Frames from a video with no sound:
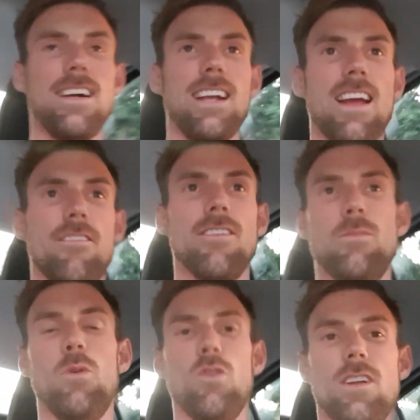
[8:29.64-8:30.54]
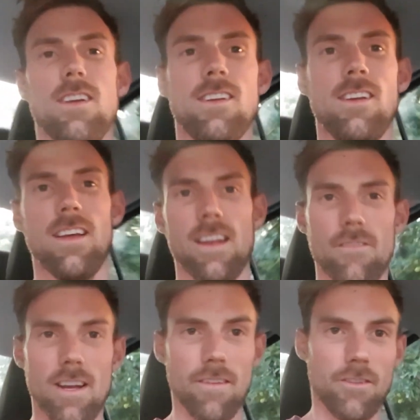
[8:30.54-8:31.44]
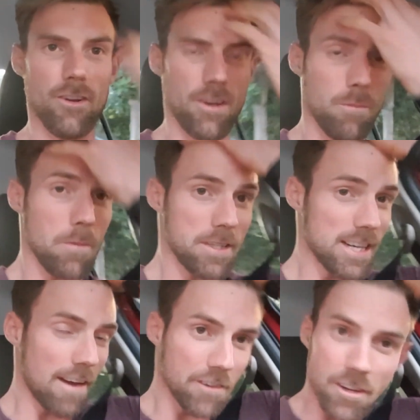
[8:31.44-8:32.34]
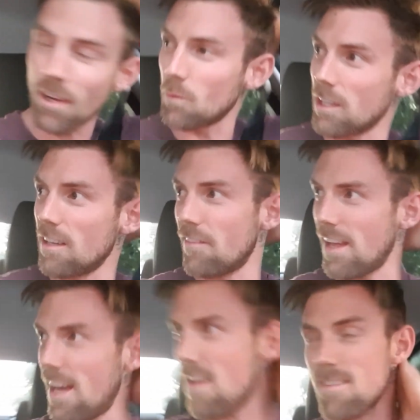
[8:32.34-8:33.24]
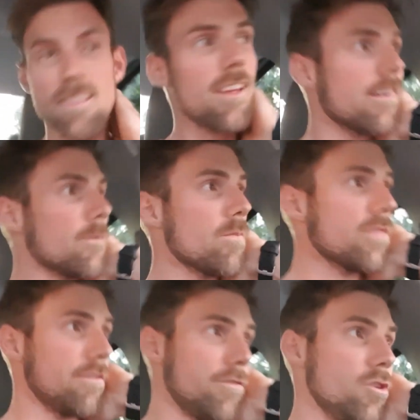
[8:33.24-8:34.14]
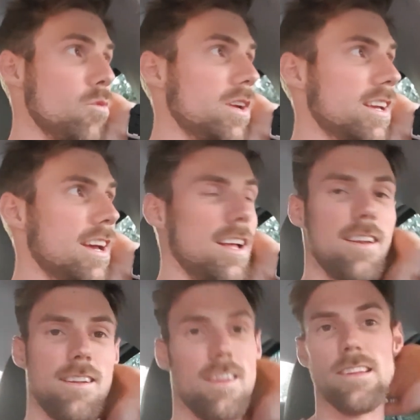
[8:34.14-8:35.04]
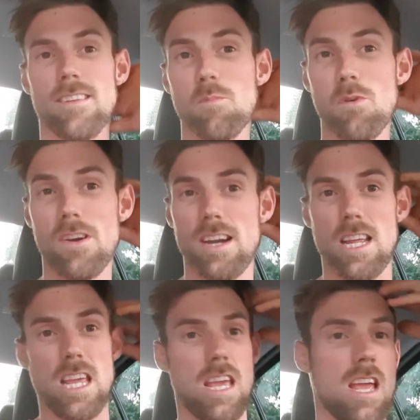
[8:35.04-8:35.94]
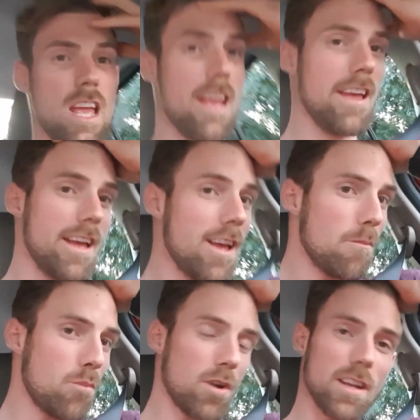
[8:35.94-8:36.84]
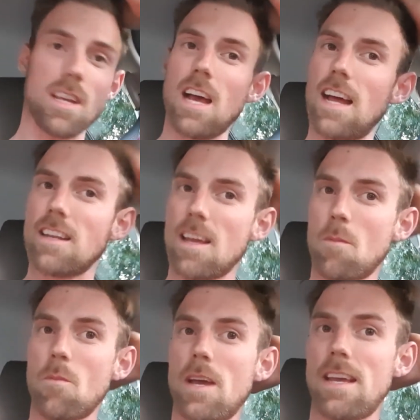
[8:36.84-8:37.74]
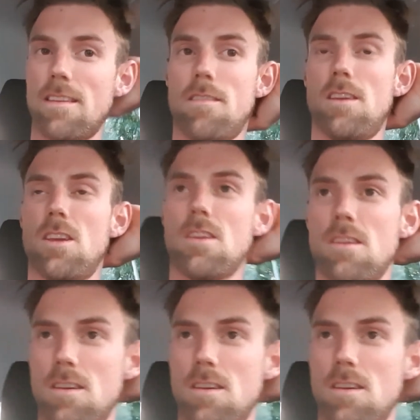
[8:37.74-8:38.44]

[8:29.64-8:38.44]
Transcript: every morning and every afternoon, pretty much every time we leave the house, the view we get. It's pretty, pretty goddamn amazing.